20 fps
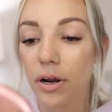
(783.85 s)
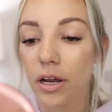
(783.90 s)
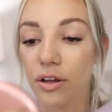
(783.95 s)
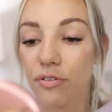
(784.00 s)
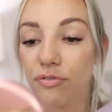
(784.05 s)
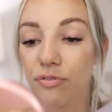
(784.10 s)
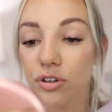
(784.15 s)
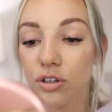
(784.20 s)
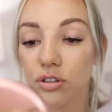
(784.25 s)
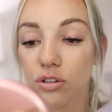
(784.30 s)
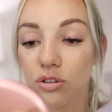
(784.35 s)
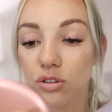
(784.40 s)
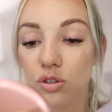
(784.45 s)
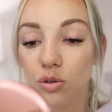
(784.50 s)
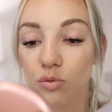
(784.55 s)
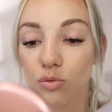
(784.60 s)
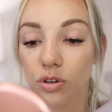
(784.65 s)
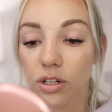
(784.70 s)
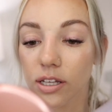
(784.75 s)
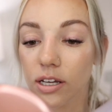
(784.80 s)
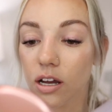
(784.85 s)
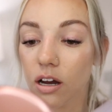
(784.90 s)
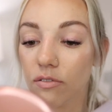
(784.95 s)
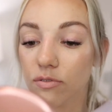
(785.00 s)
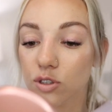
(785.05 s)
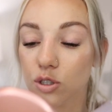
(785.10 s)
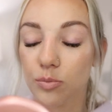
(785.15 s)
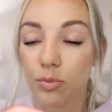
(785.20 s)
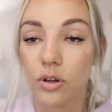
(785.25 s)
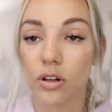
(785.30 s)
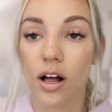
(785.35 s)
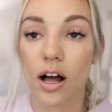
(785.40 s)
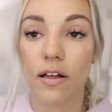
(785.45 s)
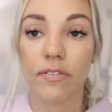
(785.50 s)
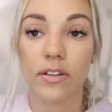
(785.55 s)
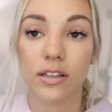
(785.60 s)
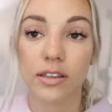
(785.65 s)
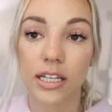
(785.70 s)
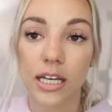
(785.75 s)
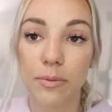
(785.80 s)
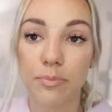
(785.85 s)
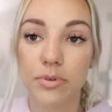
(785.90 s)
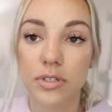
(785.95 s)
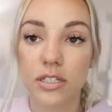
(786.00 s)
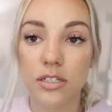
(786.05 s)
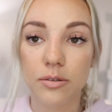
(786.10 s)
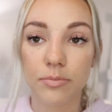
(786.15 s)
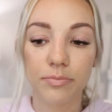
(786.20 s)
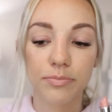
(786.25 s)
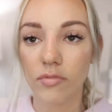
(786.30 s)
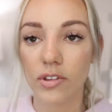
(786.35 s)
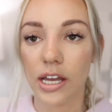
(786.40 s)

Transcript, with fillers: It feels really comfortable on the lips.